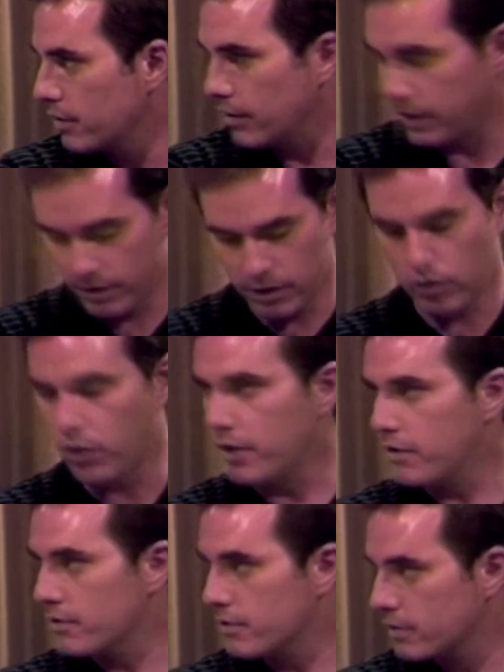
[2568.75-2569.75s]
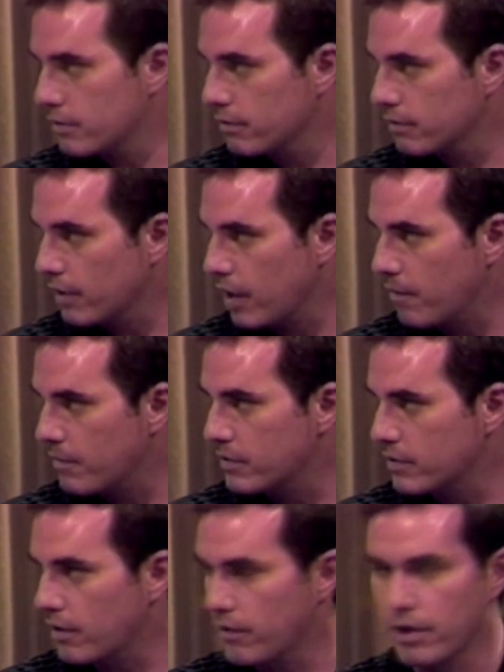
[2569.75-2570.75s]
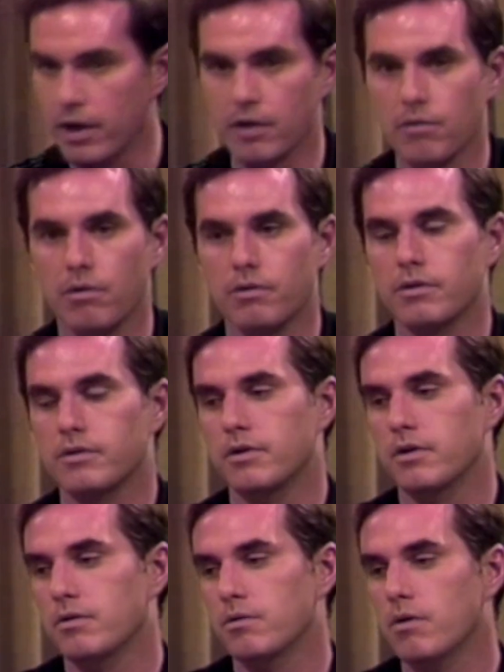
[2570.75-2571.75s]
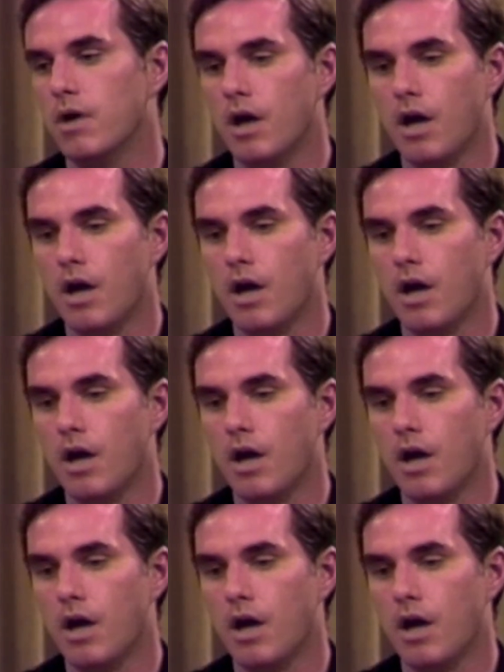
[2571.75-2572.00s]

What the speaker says: like the lawyer's commentary I quoted to you.